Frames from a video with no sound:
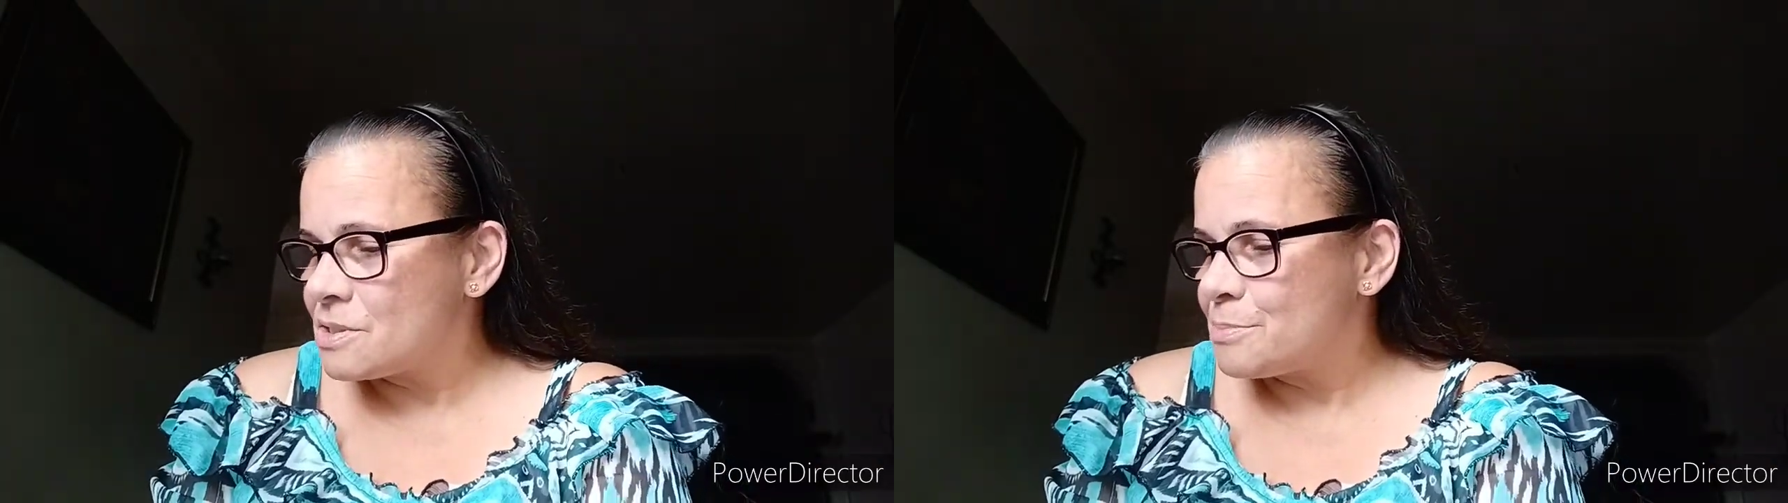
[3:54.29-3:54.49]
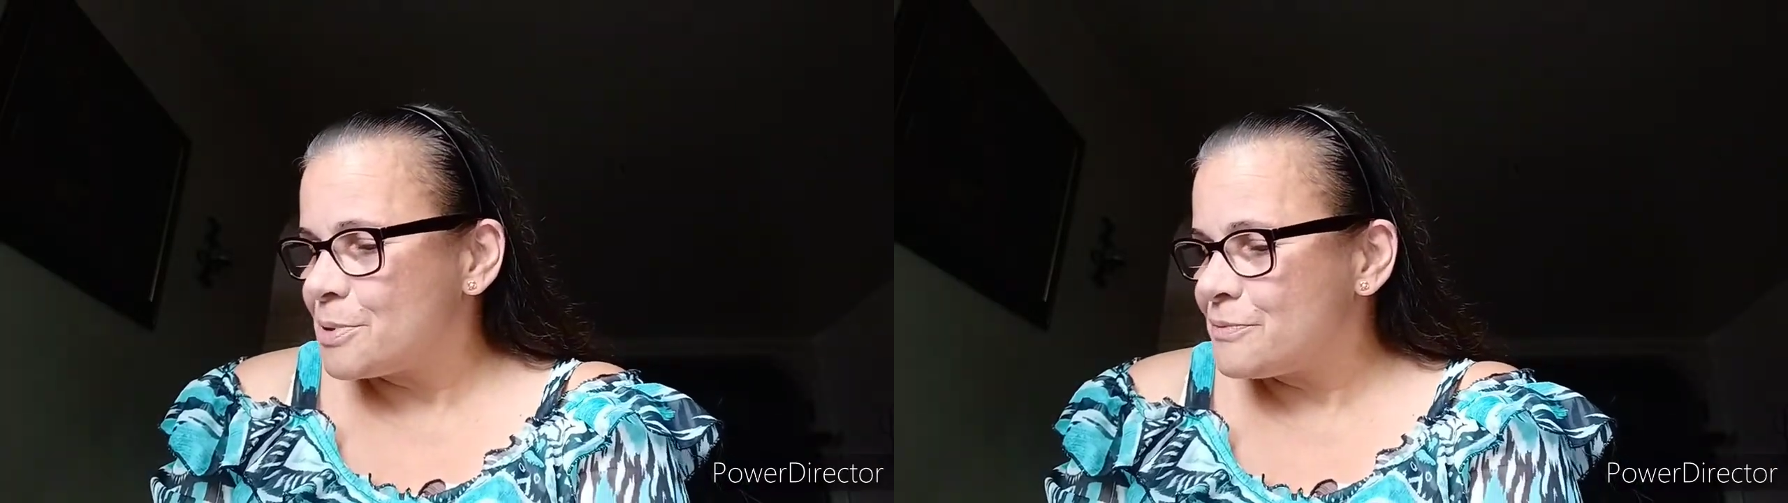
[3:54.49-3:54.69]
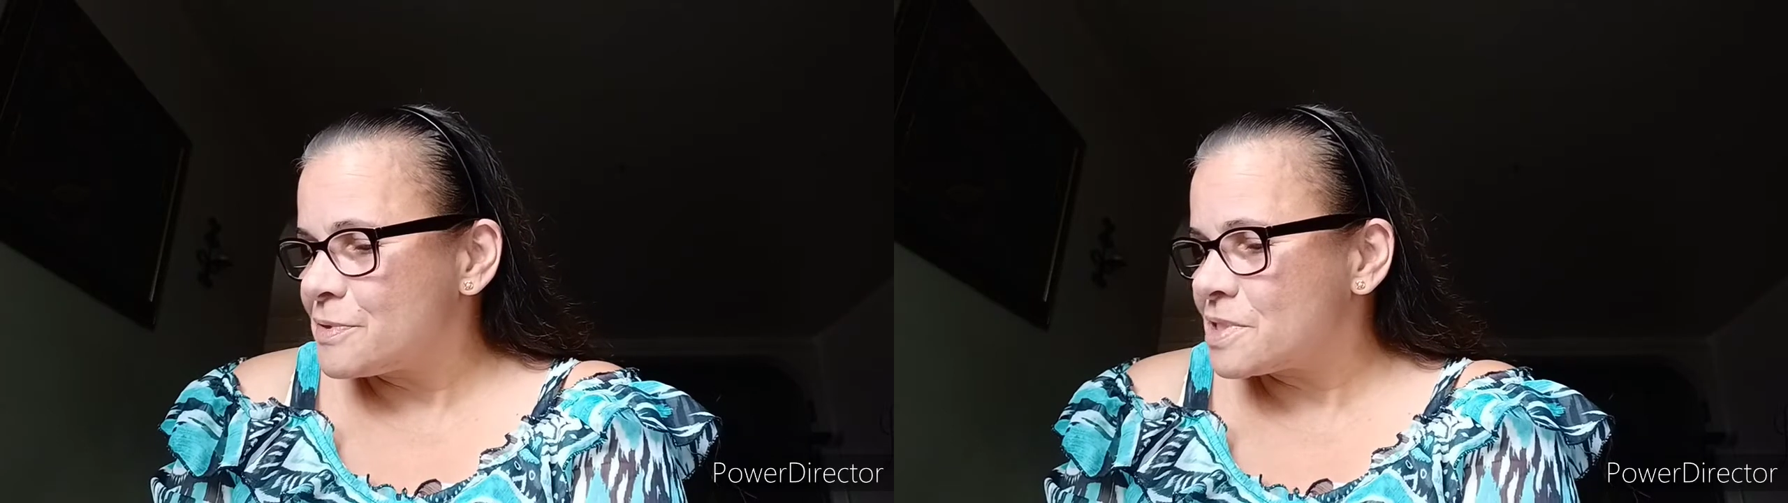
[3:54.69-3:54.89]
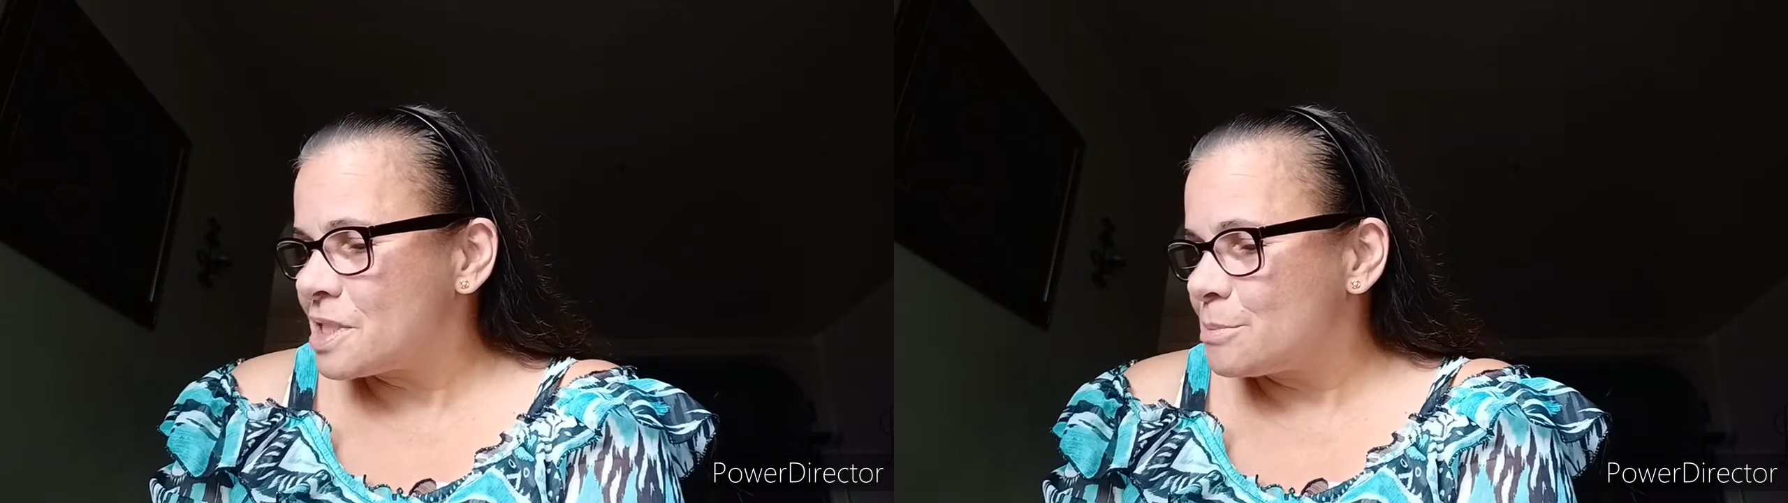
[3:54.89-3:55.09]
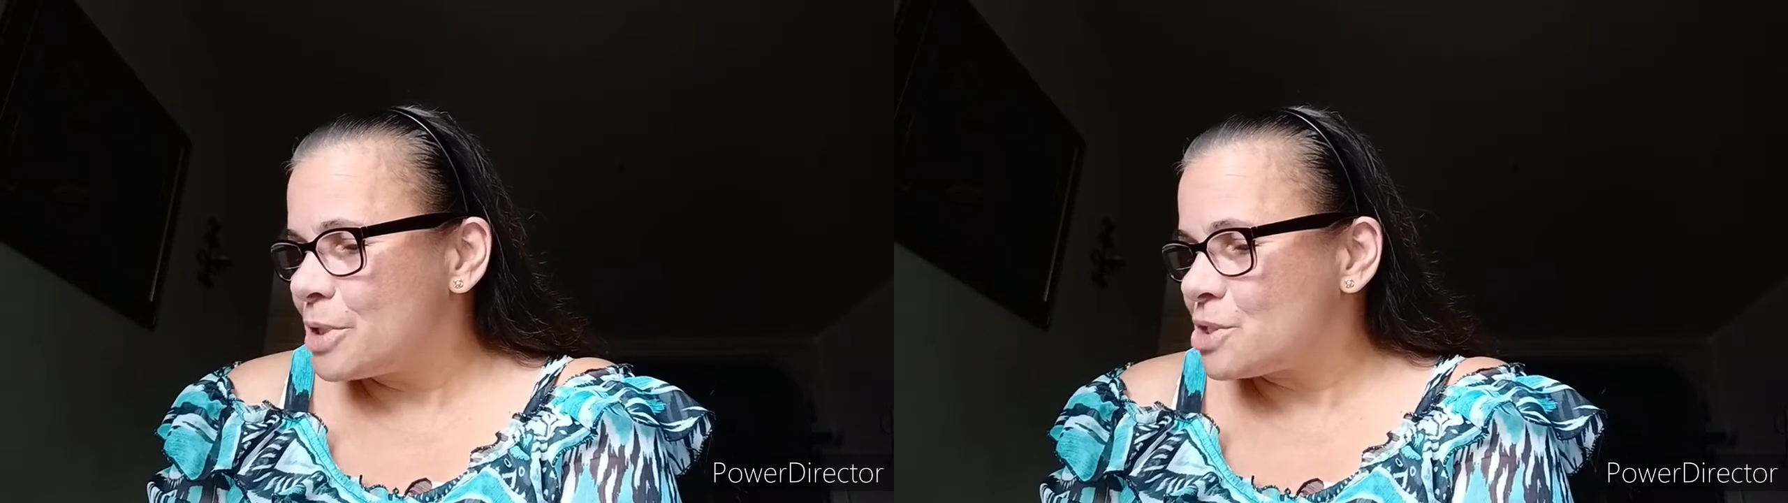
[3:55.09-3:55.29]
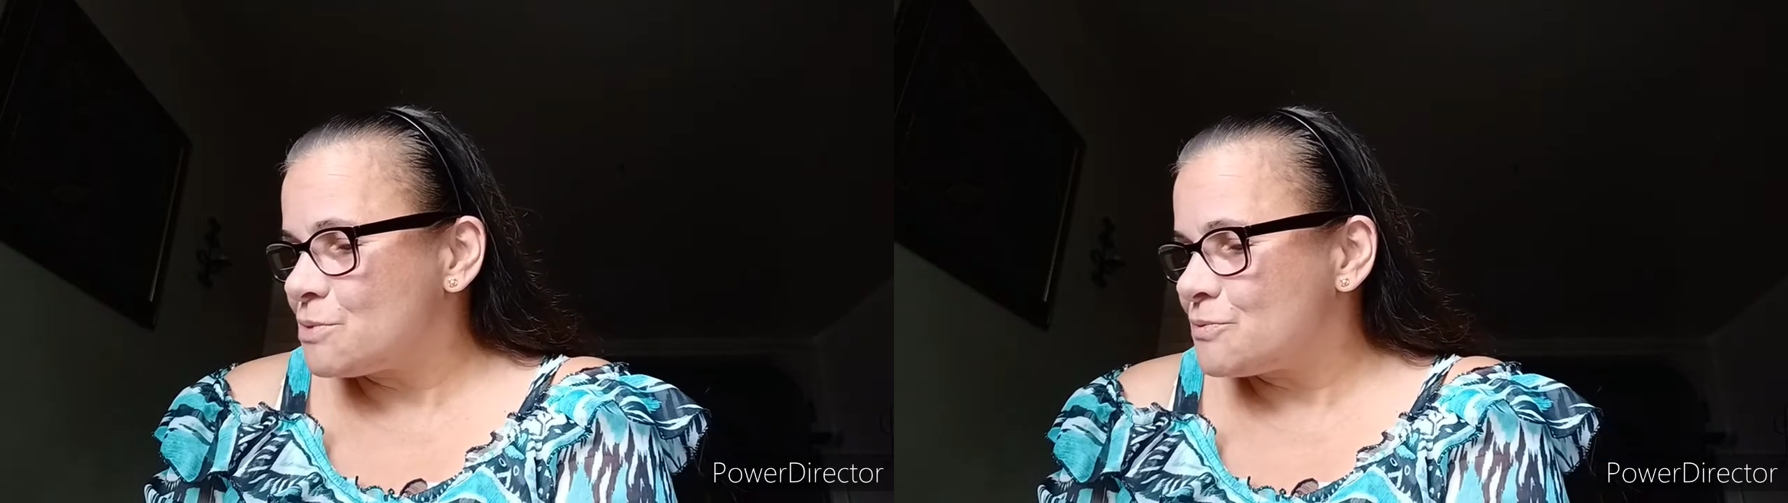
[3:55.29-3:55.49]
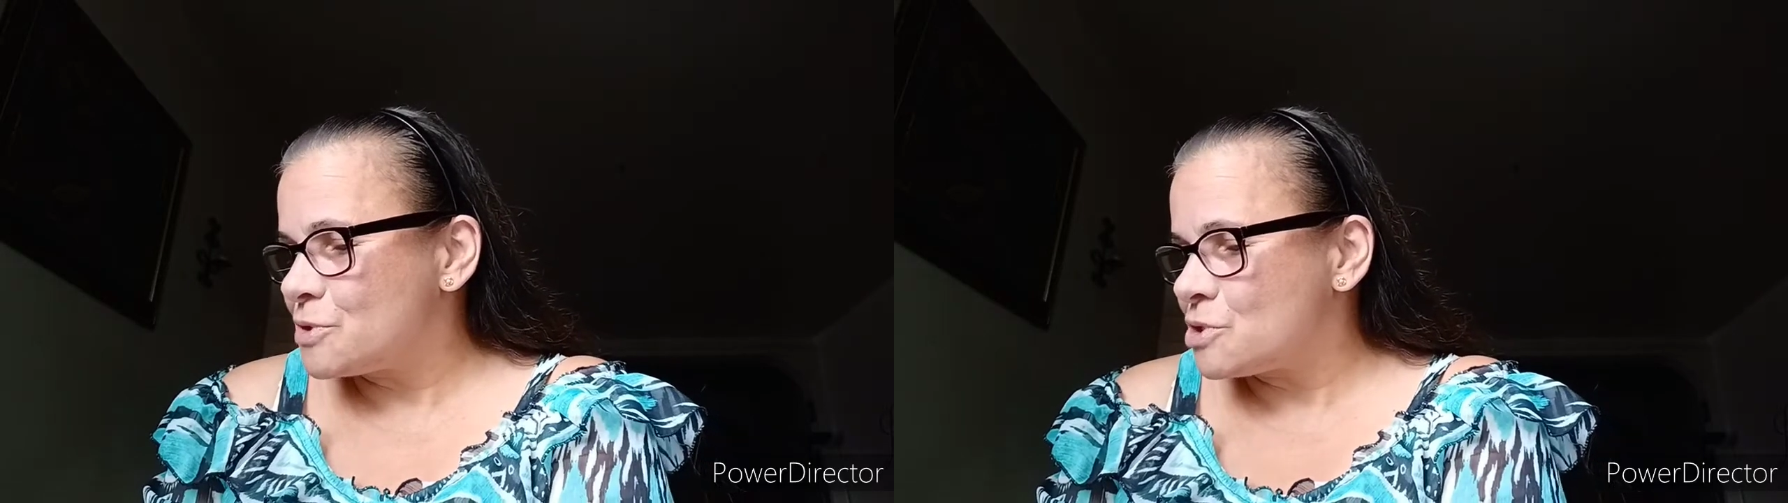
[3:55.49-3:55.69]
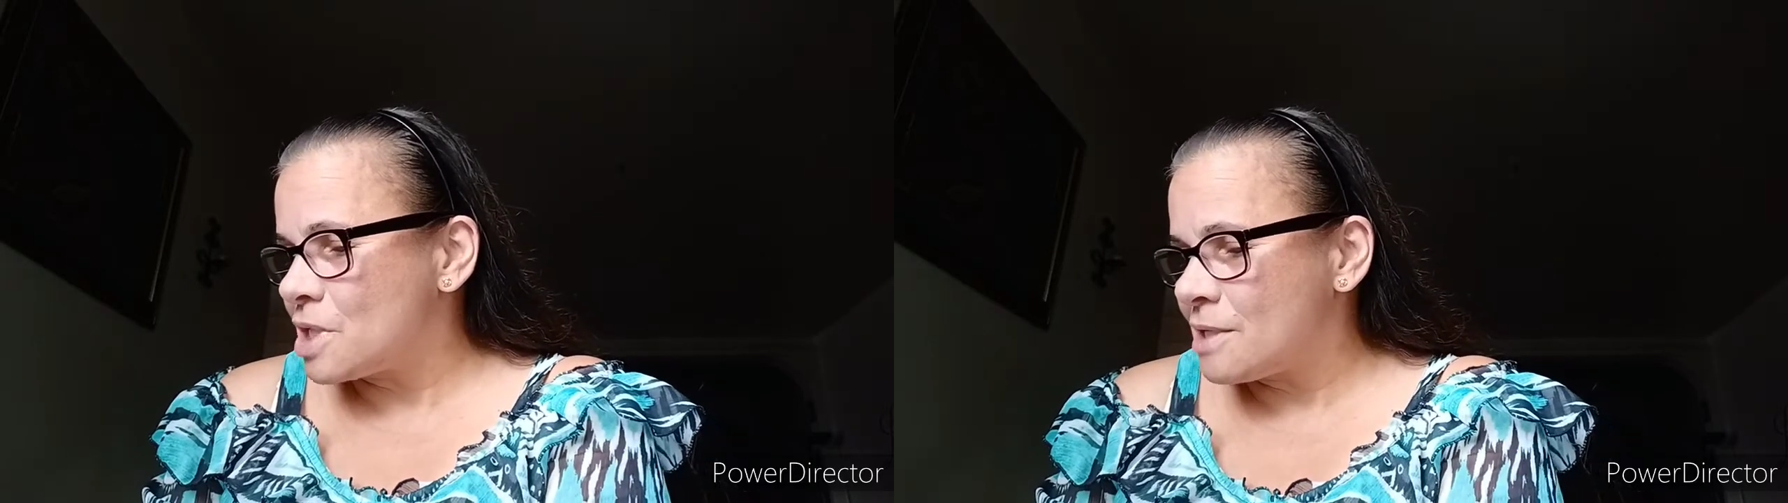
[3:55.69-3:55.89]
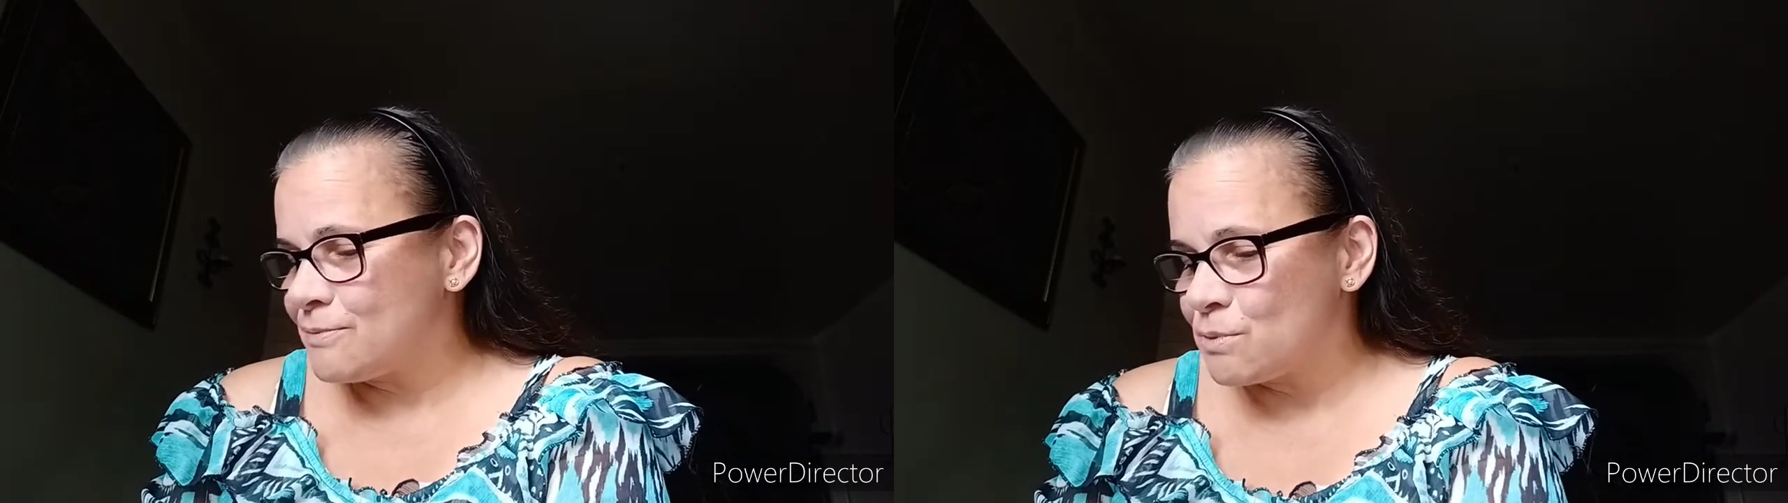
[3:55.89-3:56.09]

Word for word: the perfect celebration for July